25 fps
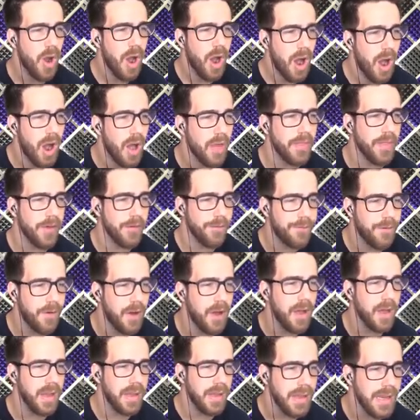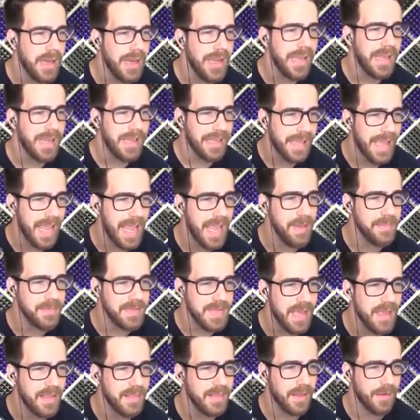All the fun eat games
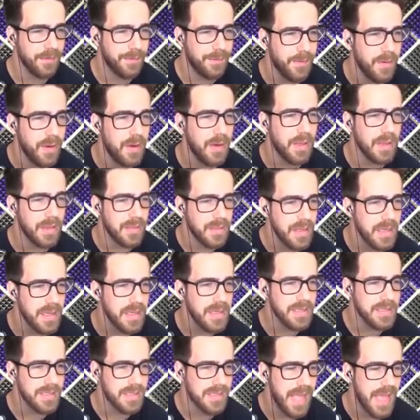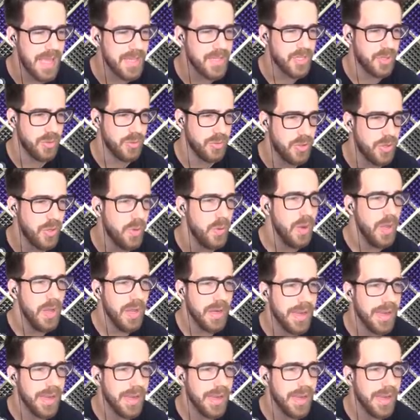and the funny things that you do.